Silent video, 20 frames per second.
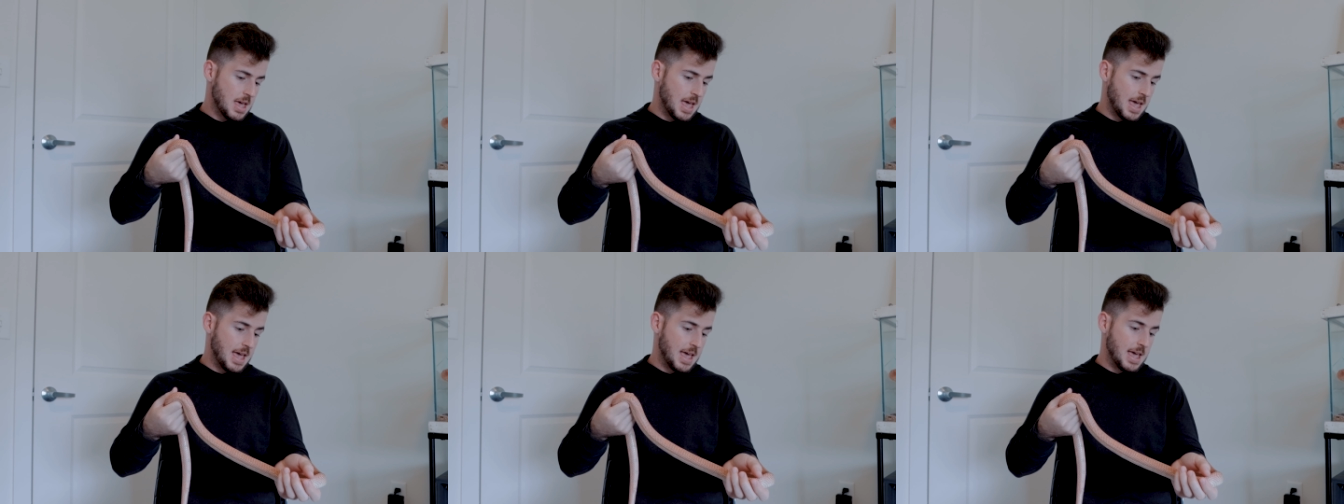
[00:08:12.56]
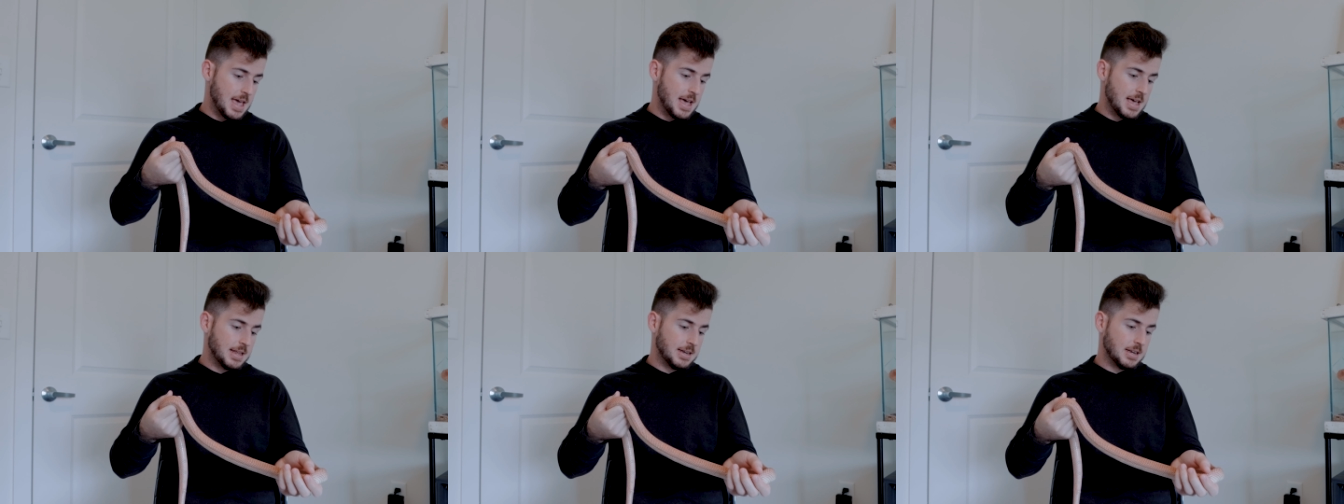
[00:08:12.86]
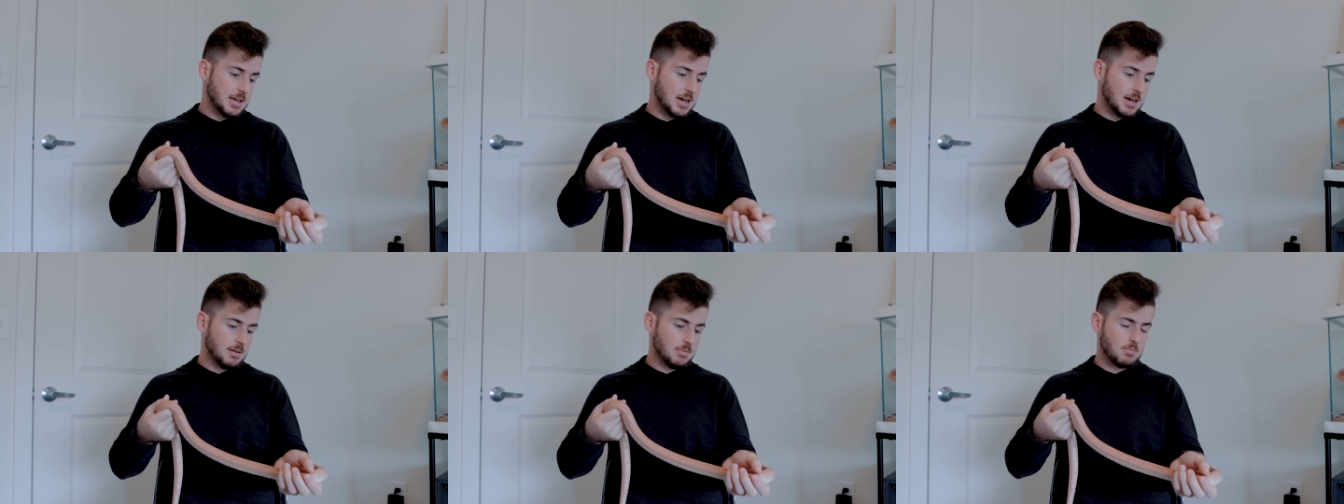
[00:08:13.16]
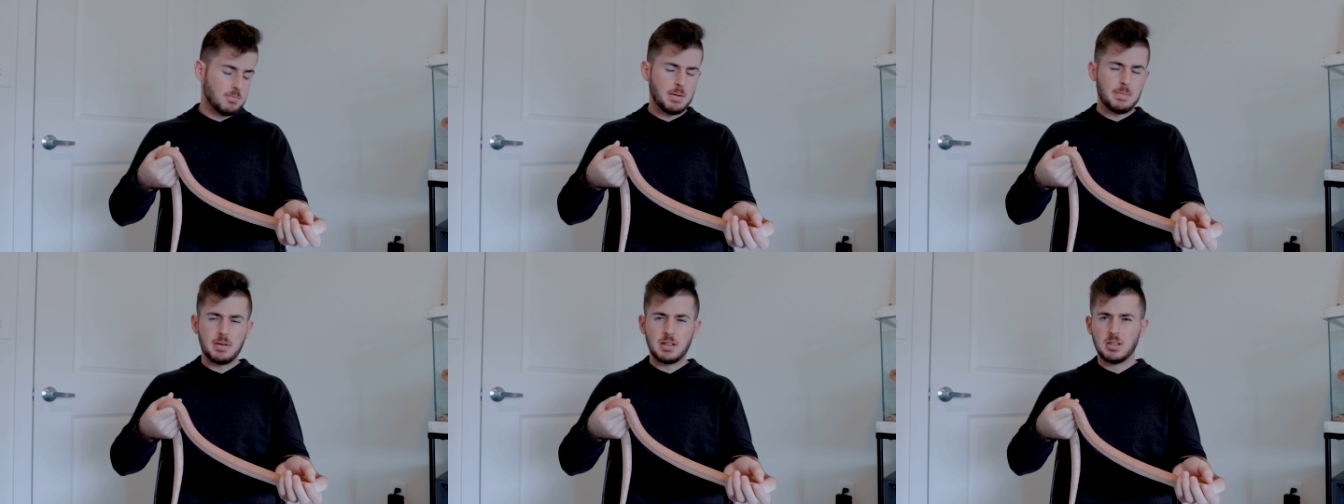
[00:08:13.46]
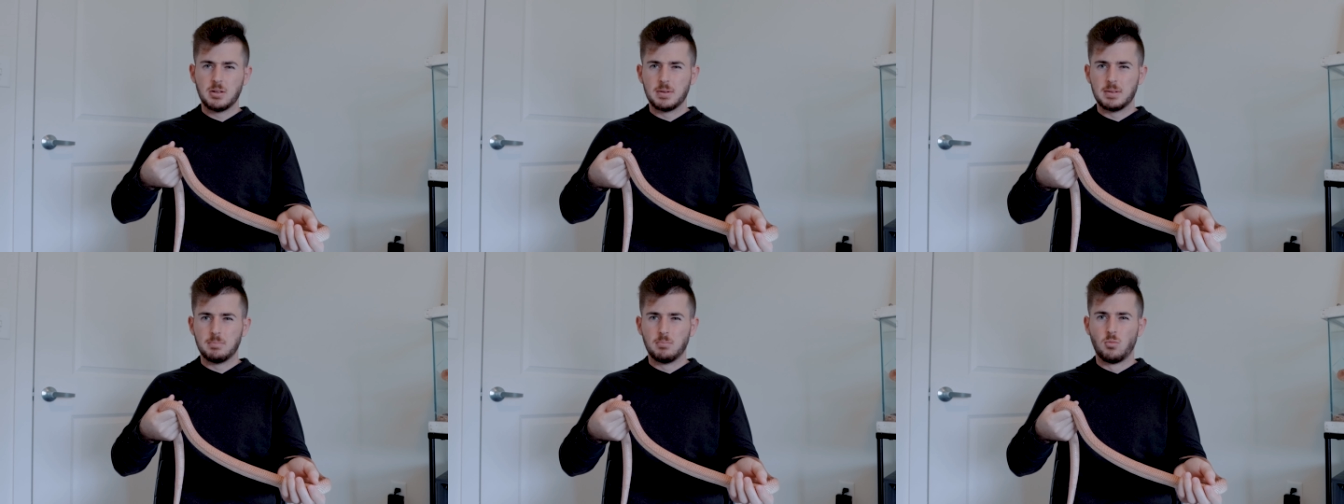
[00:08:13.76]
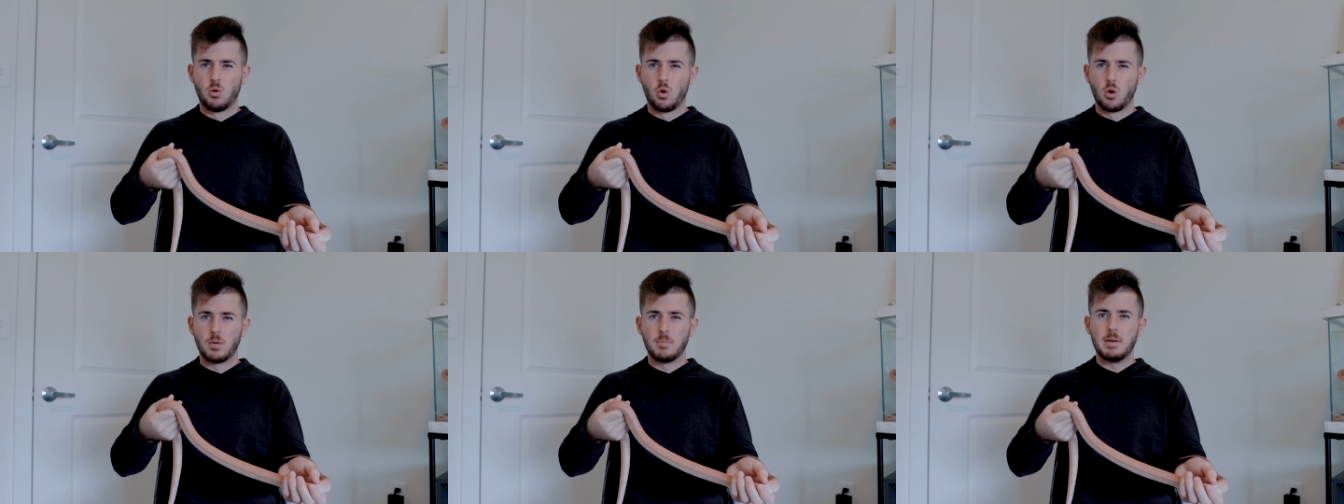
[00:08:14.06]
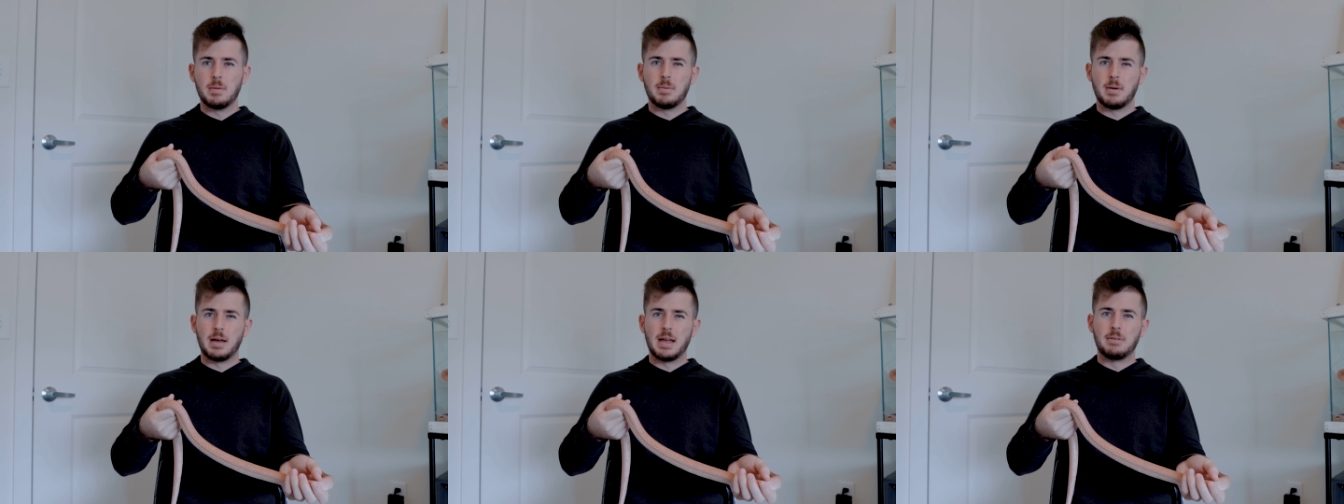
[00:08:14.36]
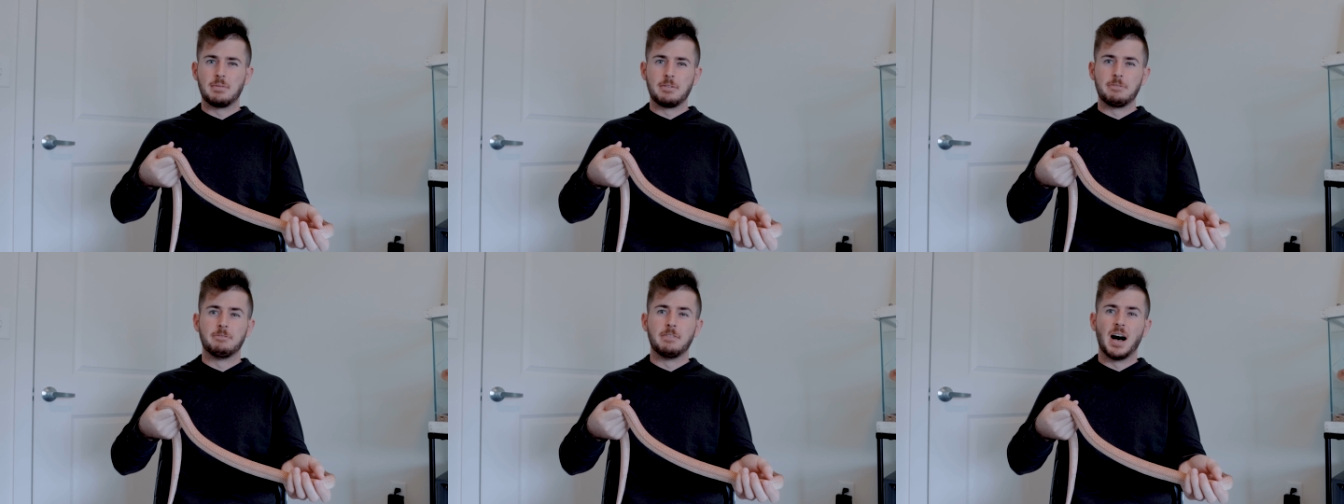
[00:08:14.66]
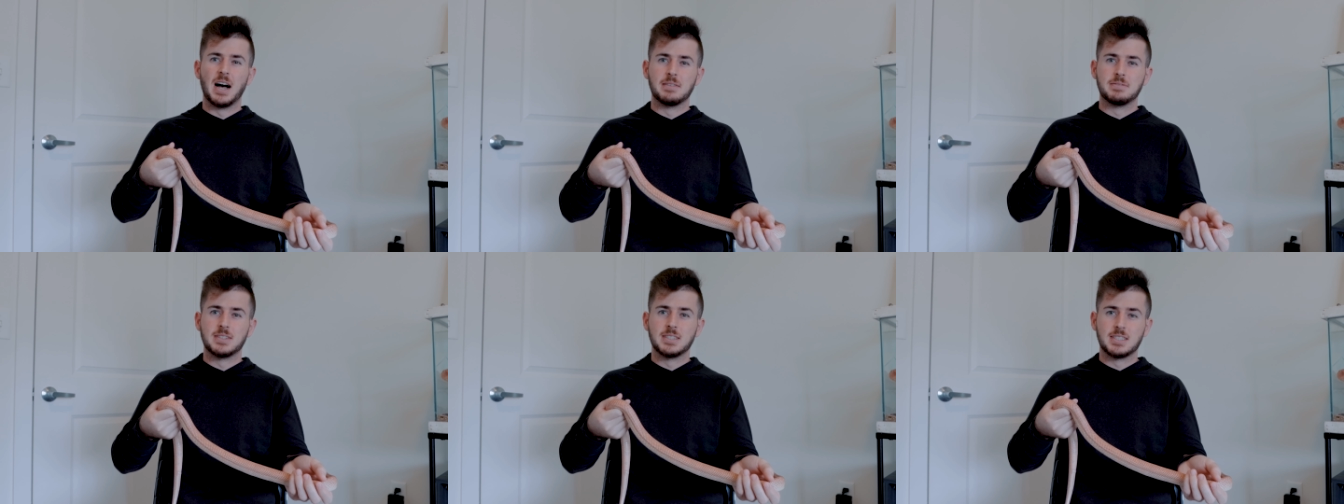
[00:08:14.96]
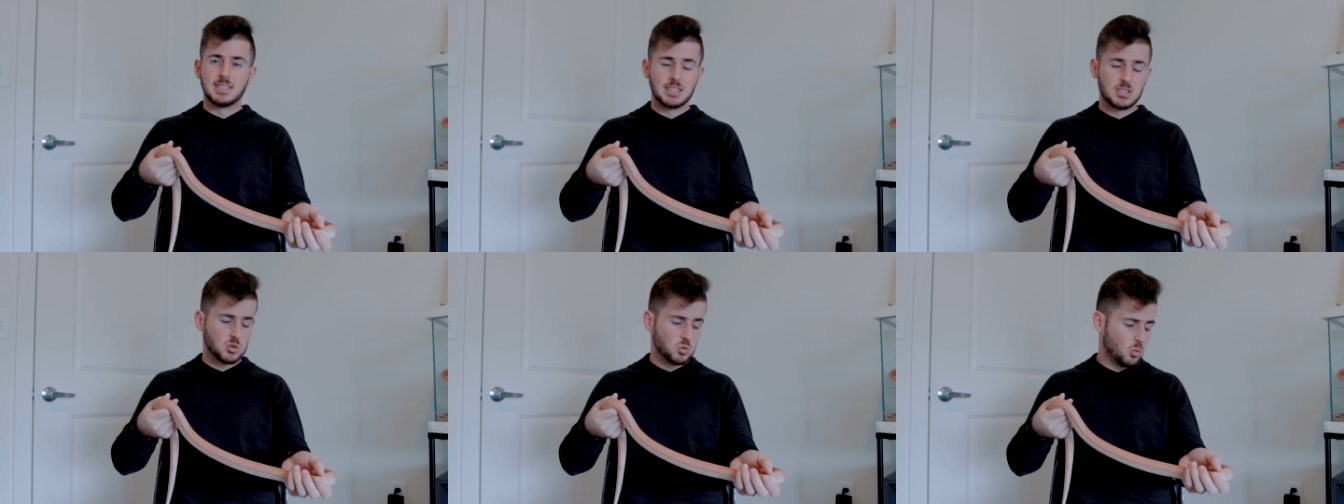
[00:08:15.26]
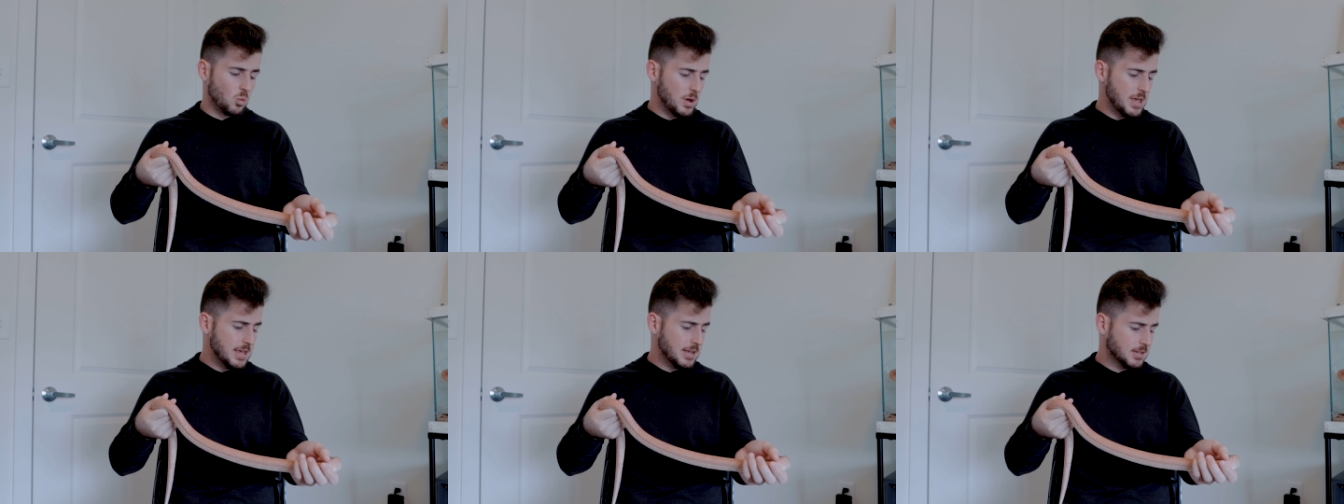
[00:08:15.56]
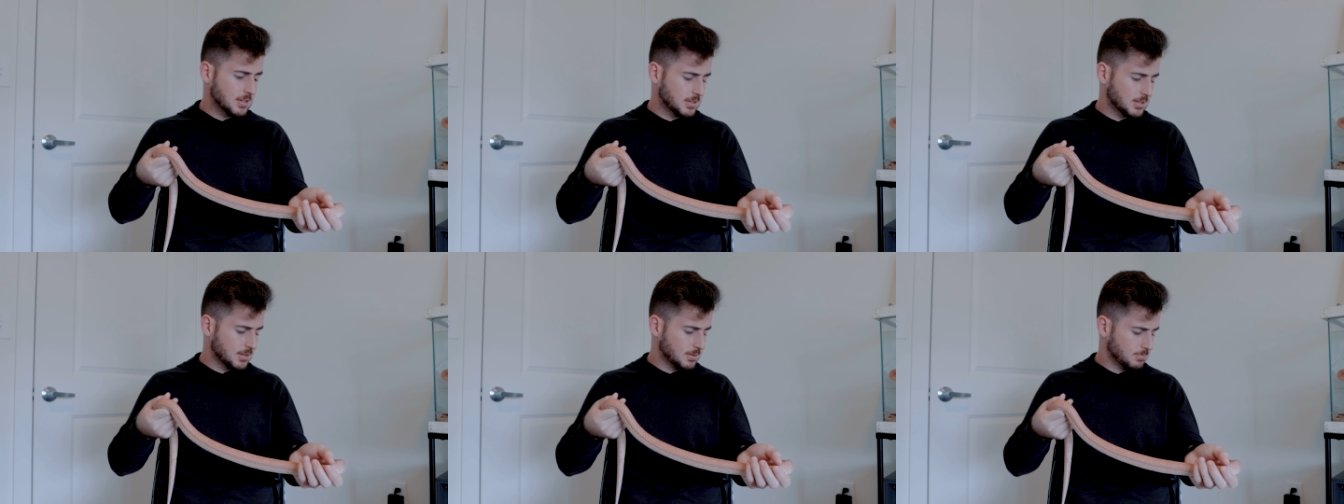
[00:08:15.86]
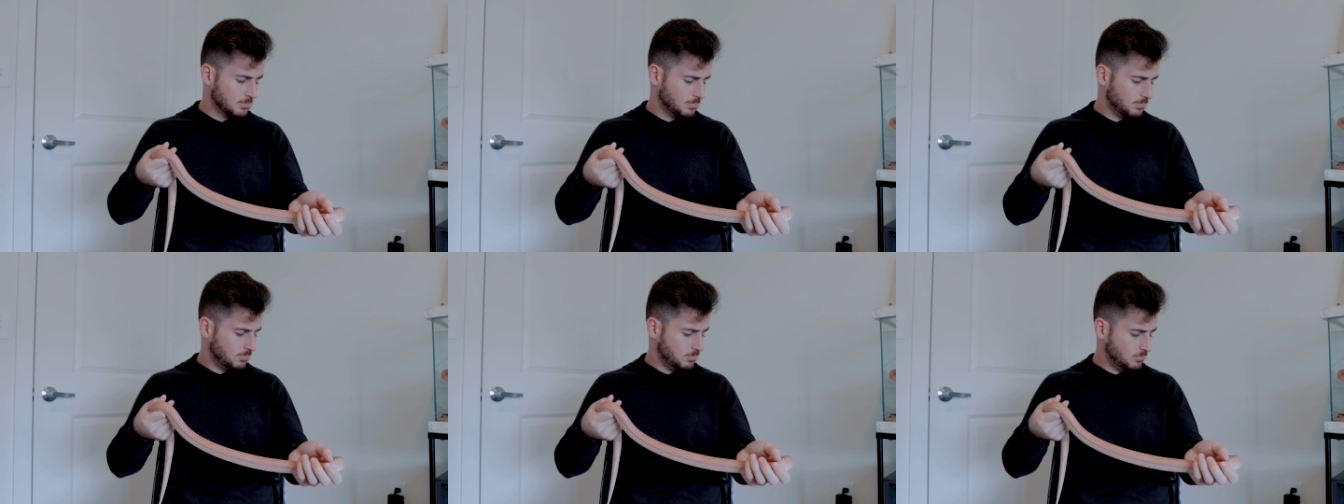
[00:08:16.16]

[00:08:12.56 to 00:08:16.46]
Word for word: and uh, maybe a little bit more, maybe about every five to six weeks.